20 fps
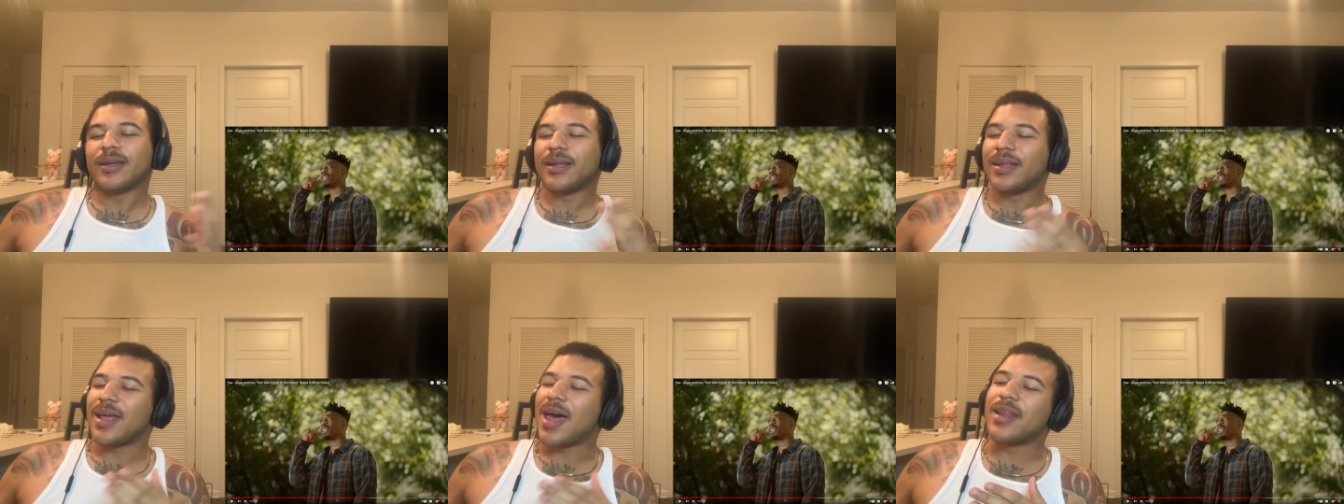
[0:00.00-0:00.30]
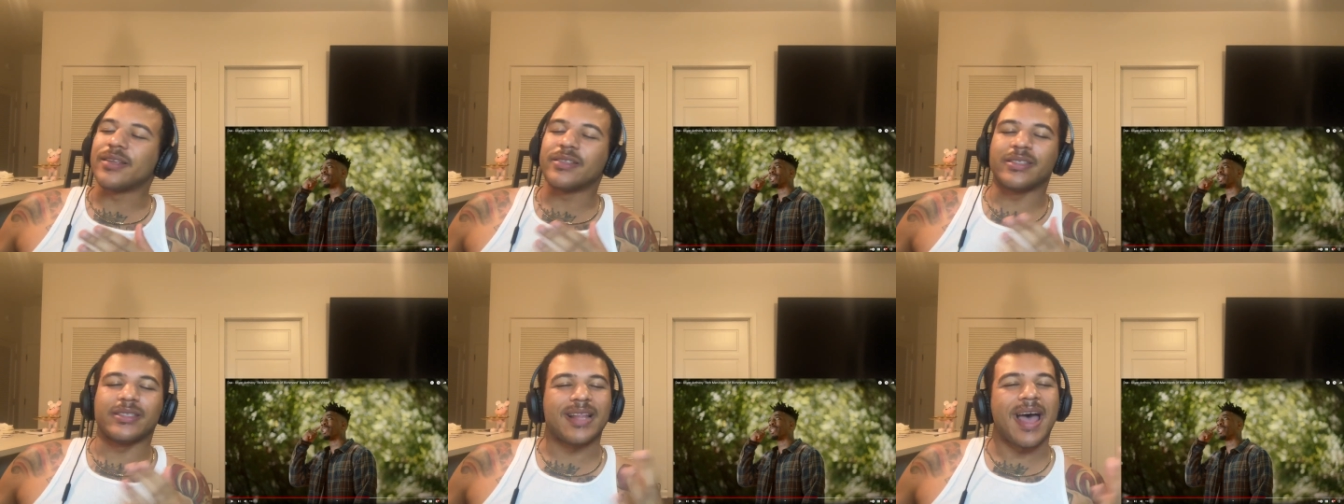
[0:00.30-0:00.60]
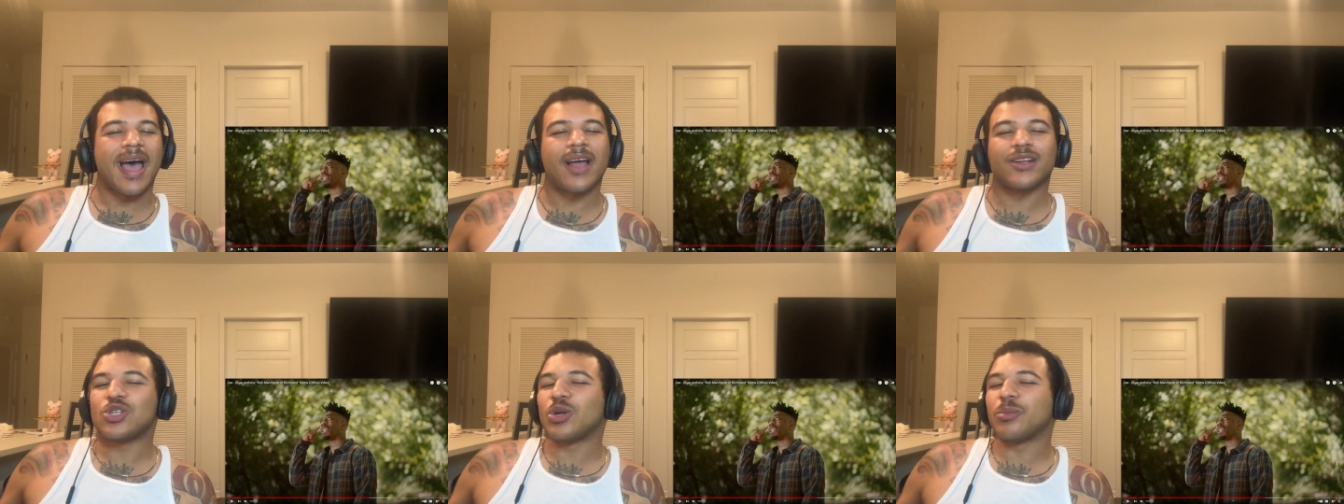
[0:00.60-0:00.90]
That is
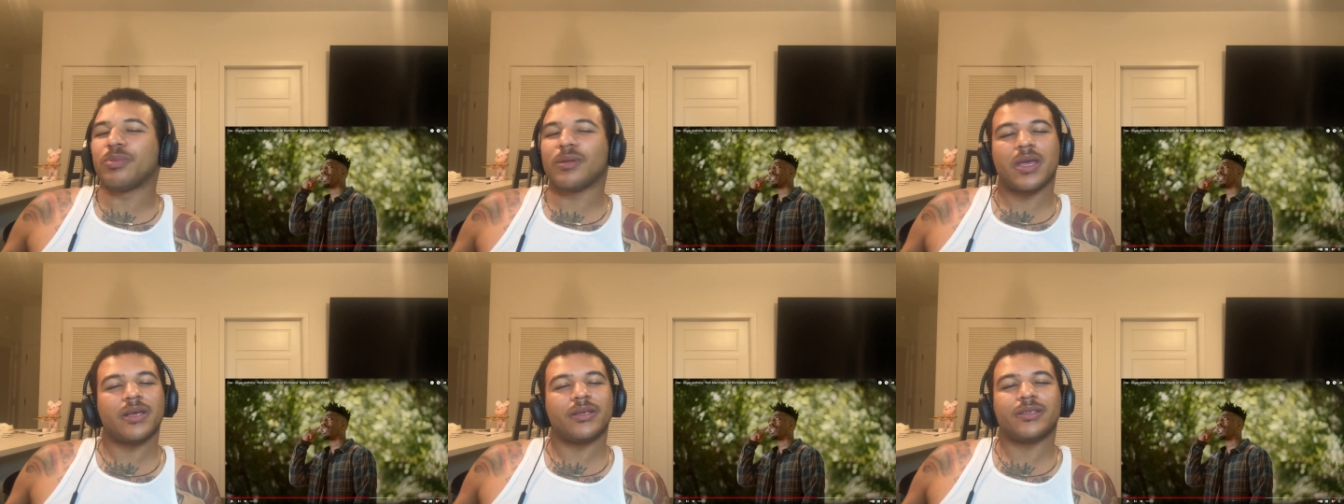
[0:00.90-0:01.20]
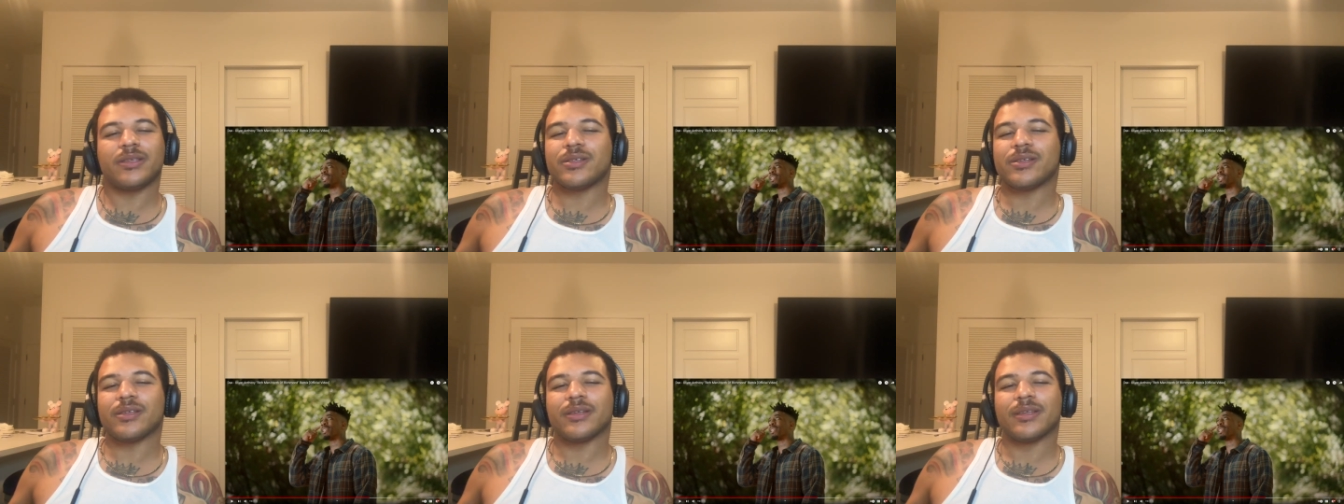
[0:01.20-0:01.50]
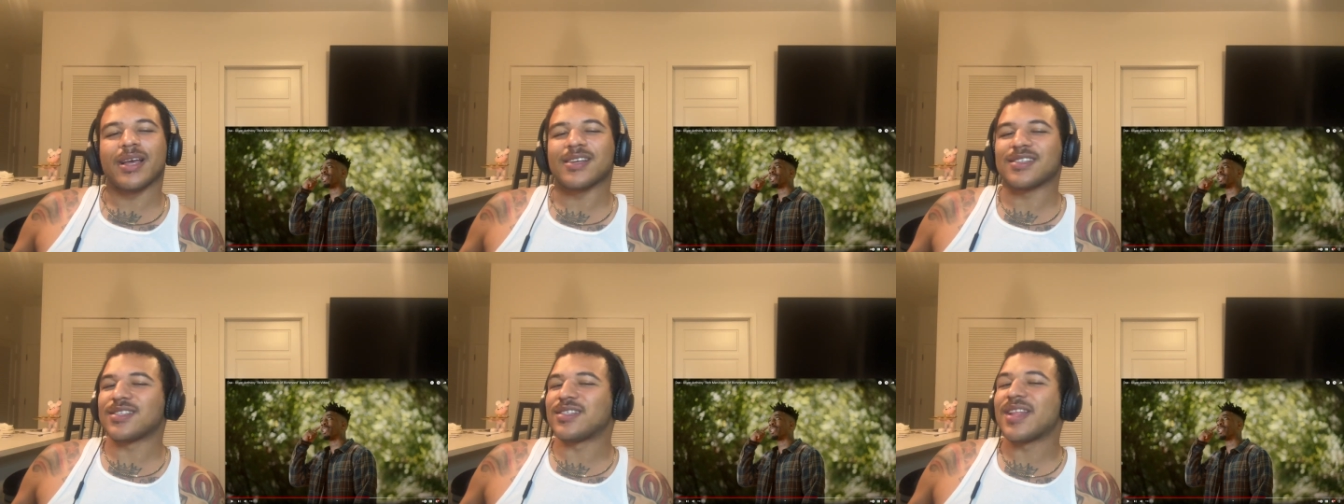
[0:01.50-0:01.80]
not your place.
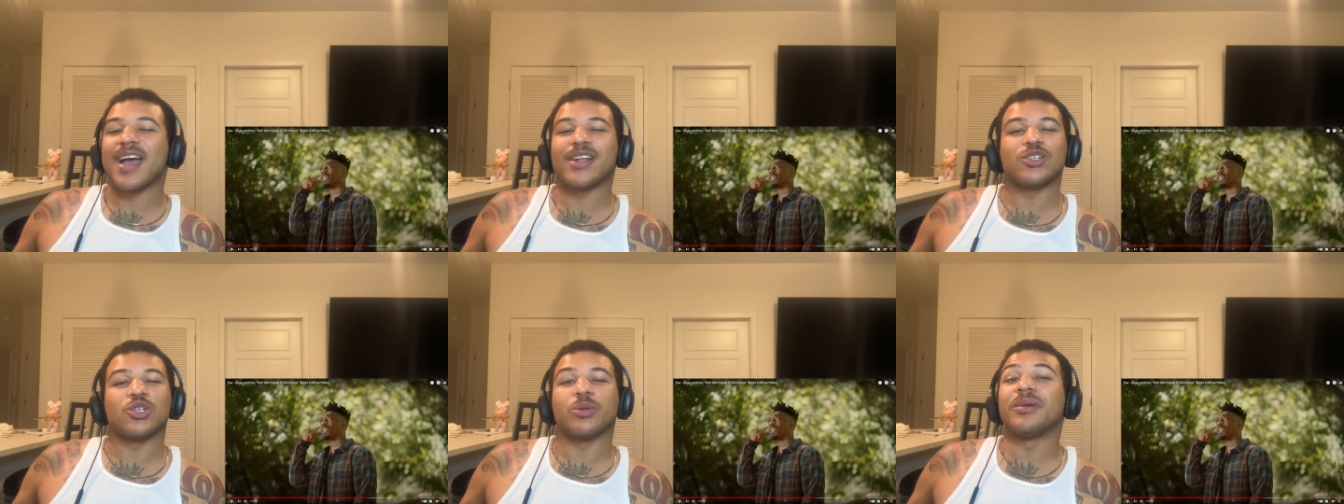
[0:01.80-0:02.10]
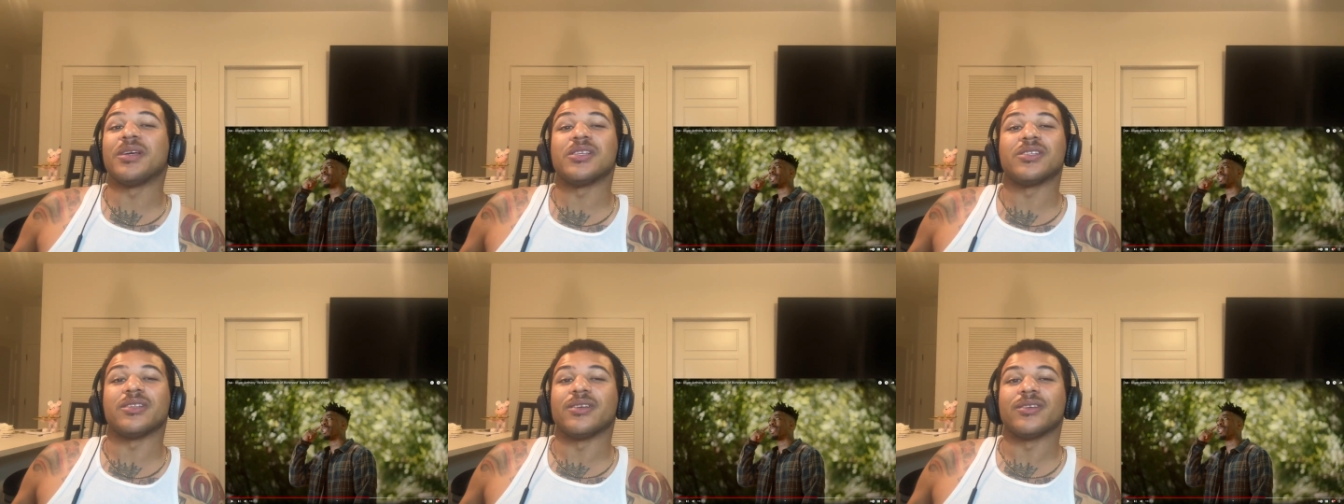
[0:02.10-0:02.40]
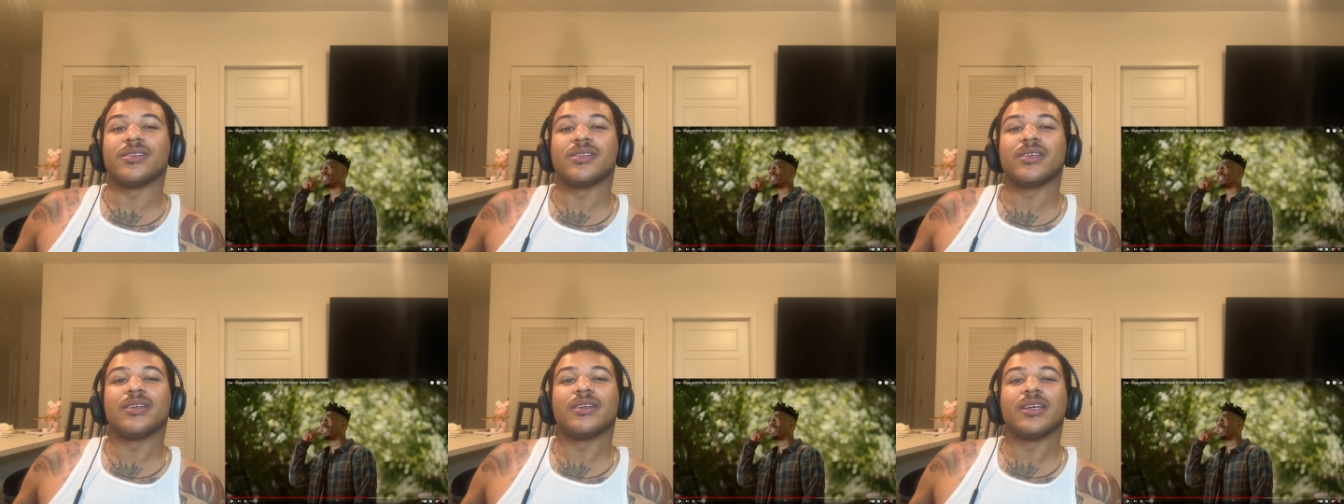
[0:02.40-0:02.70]
That's not your
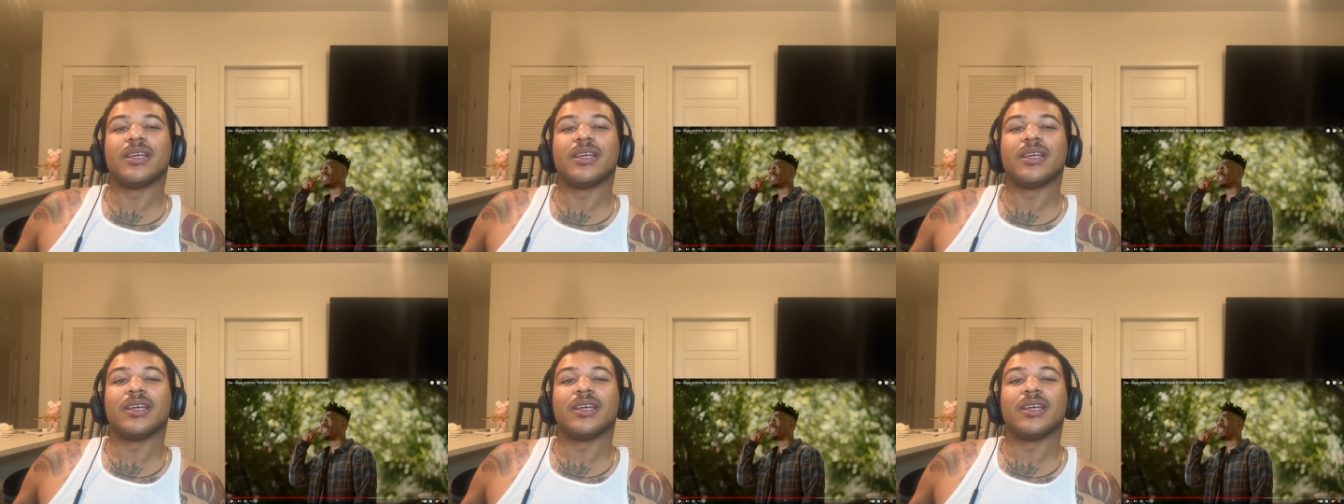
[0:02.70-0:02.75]
business.